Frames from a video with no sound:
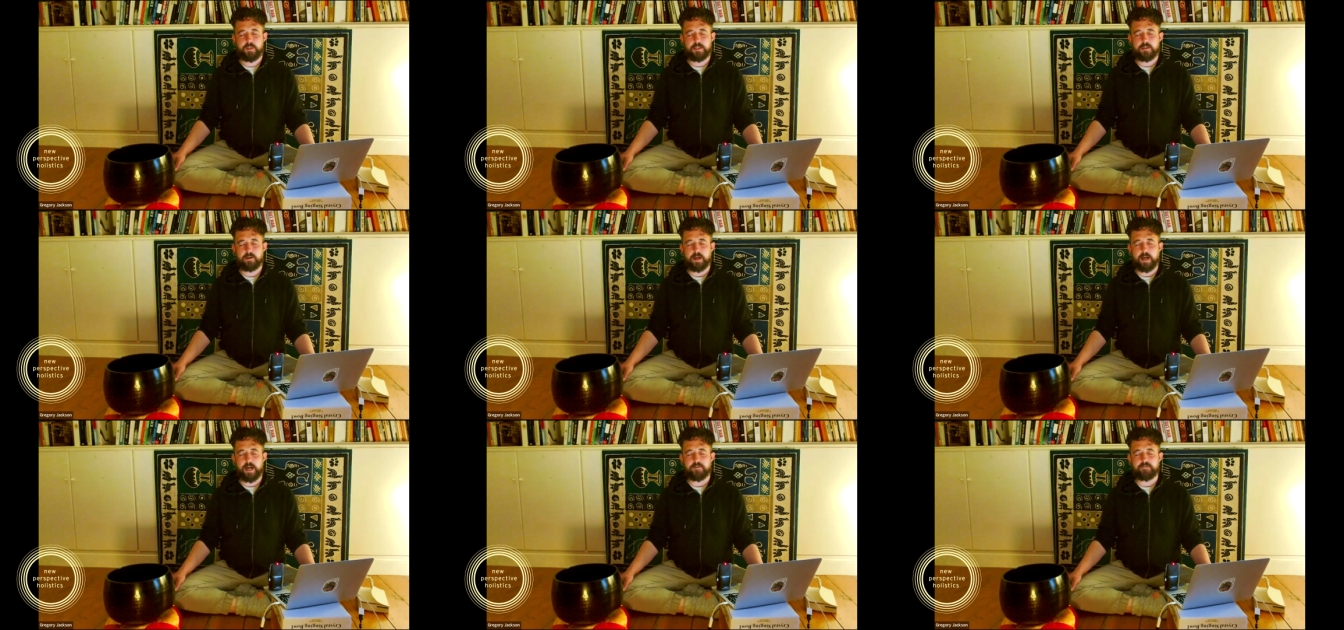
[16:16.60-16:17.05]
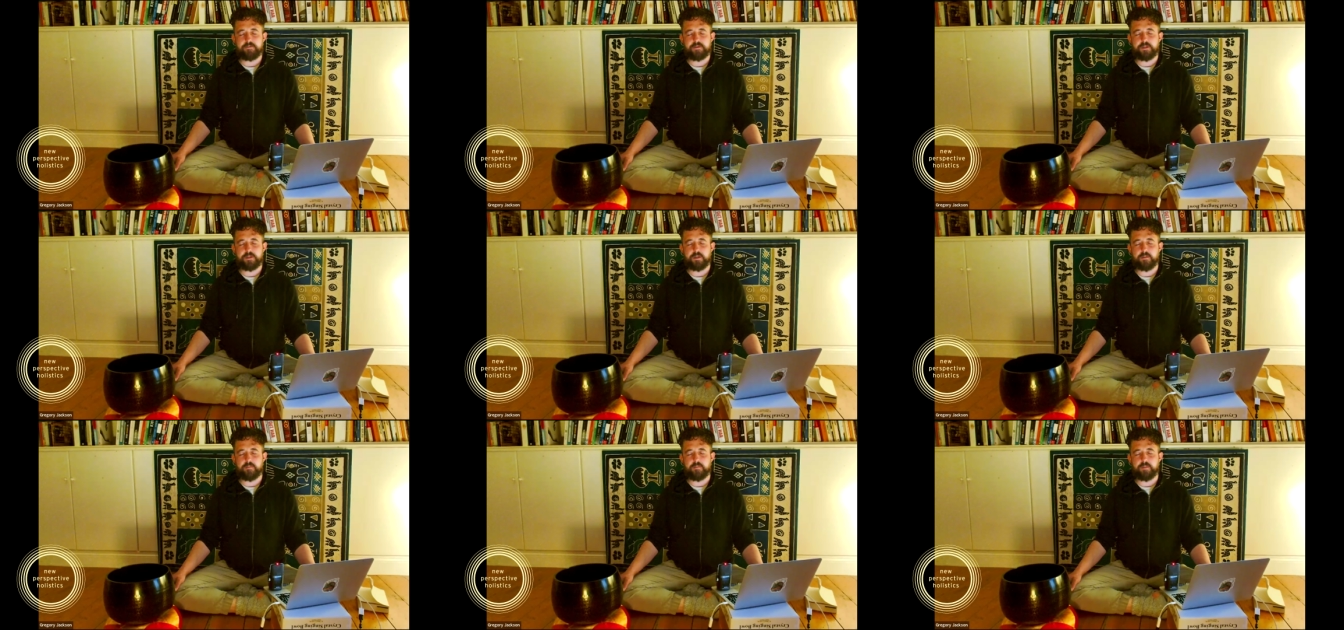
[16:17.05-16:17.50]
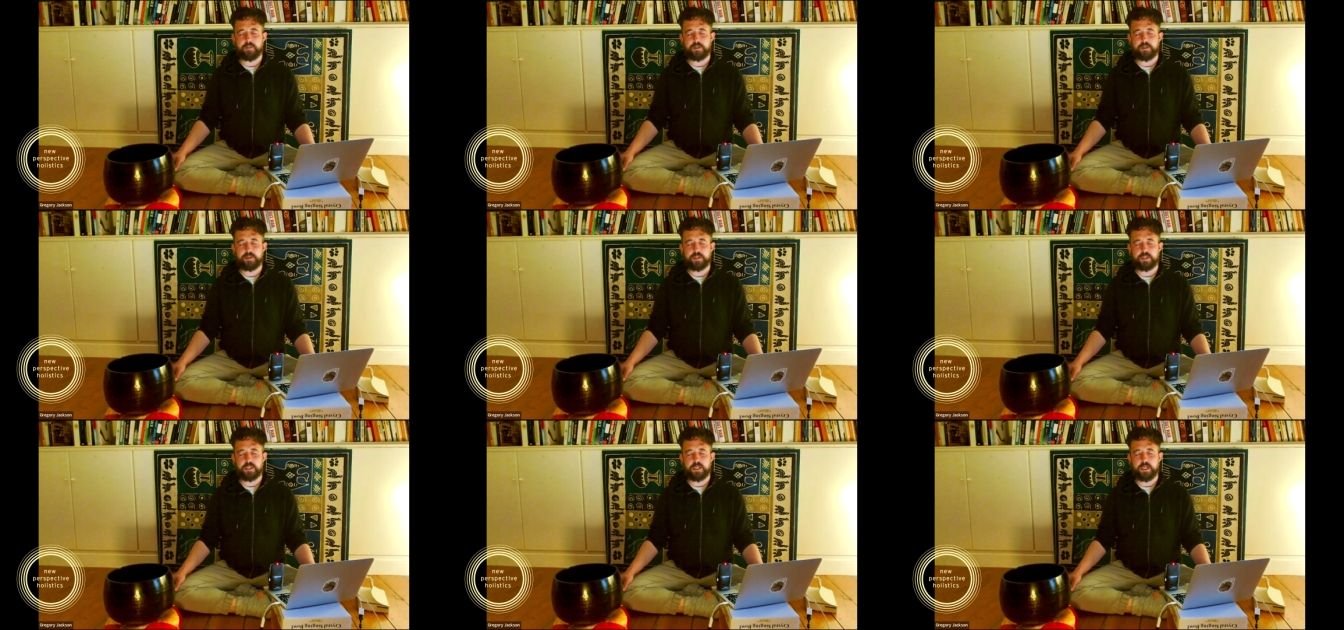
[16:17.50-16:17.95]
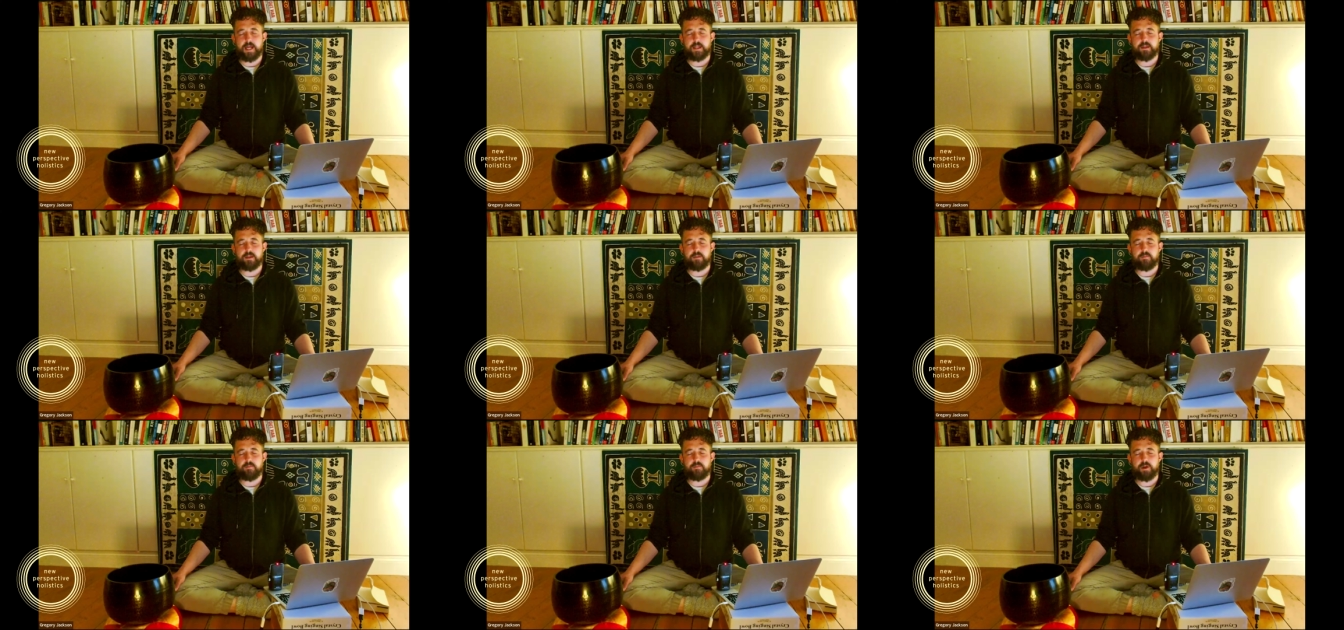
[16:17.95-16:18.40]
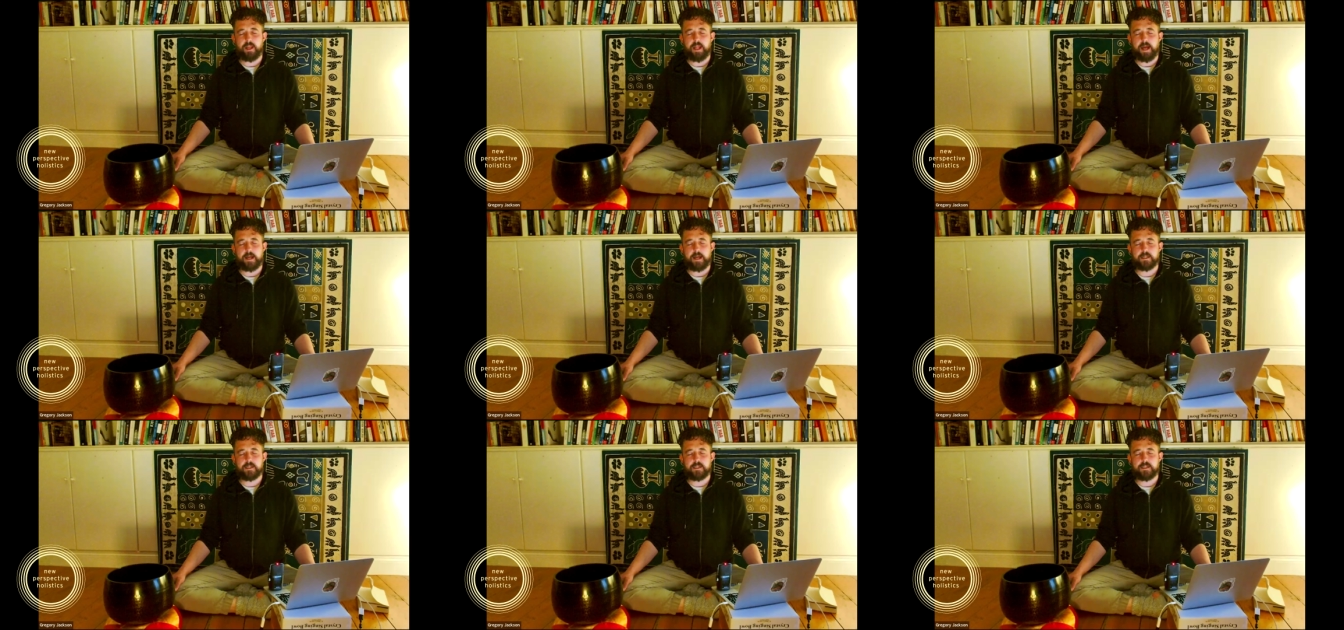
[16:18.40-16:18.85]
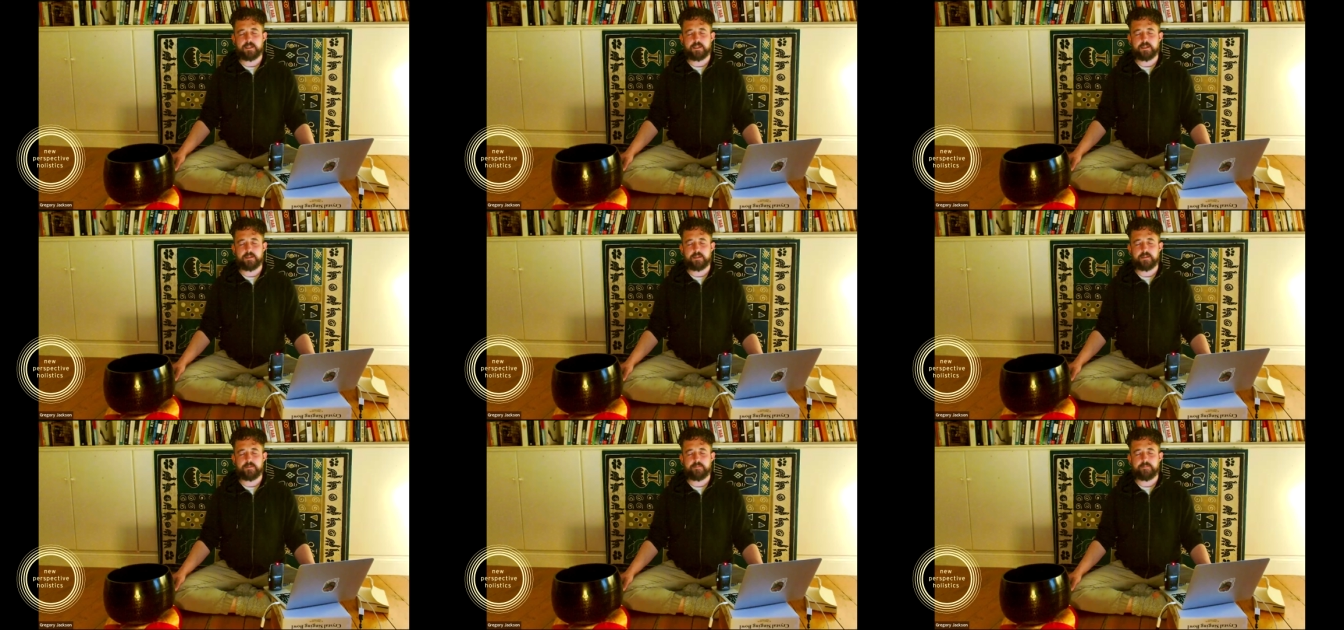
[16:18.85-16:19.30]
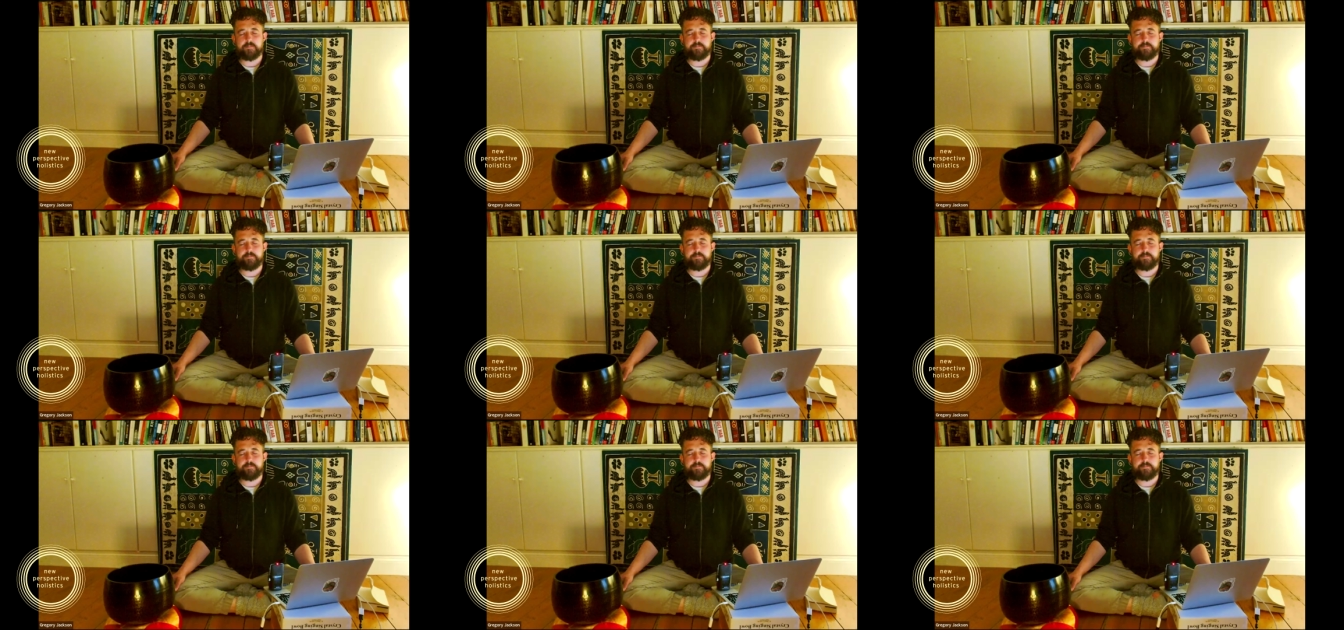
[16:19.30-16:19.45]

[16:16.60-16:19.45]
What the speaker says: Let's look after them and just let them relax.